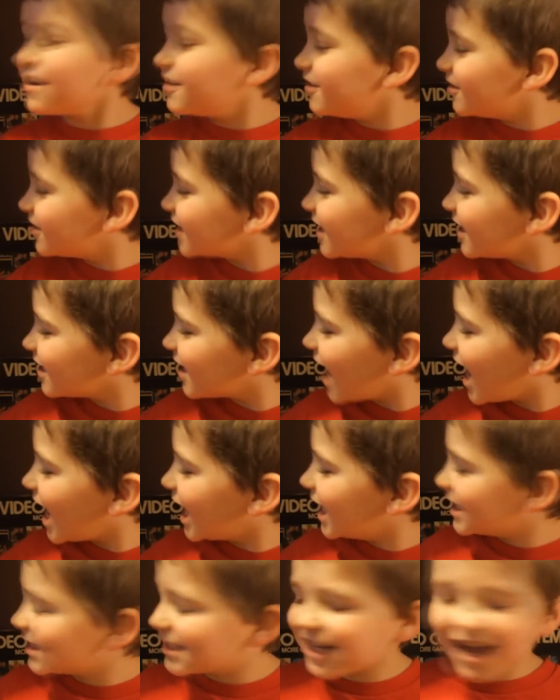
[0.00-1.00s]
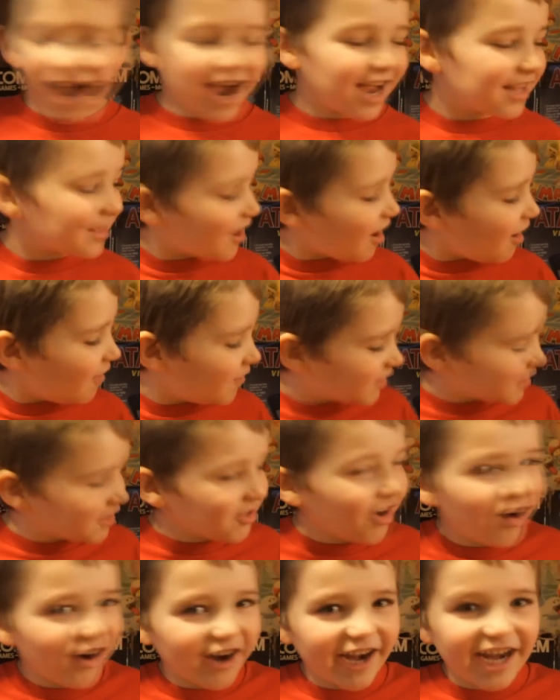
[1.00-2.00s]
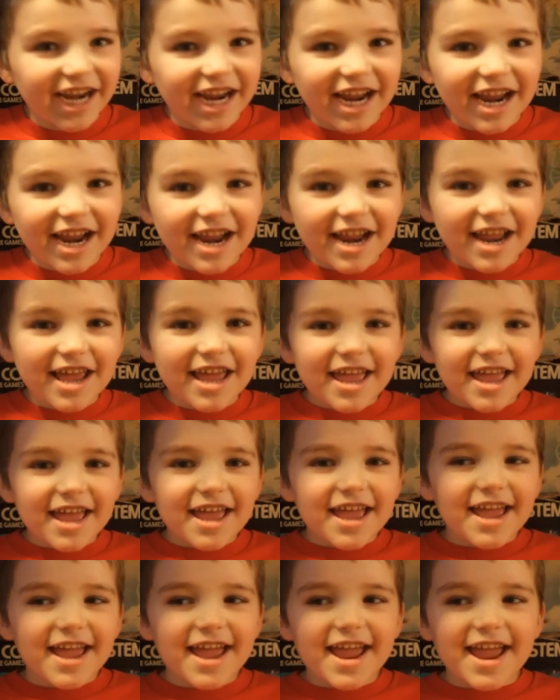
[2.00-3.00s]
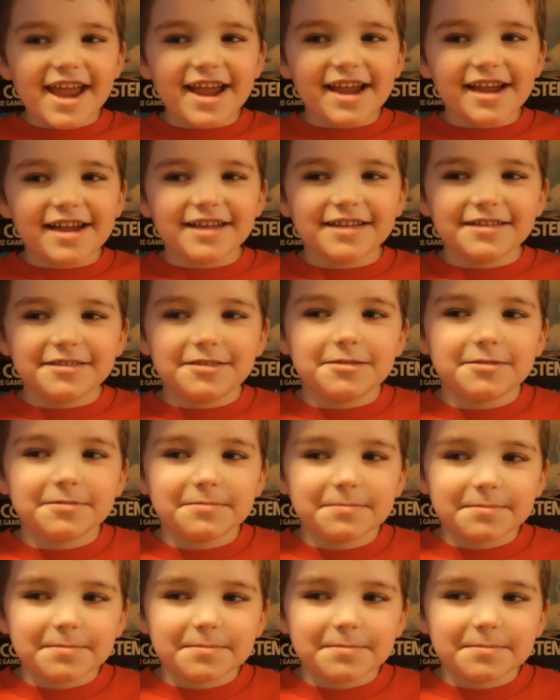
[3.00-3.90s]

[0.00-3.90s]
You see guys, I love Atari. And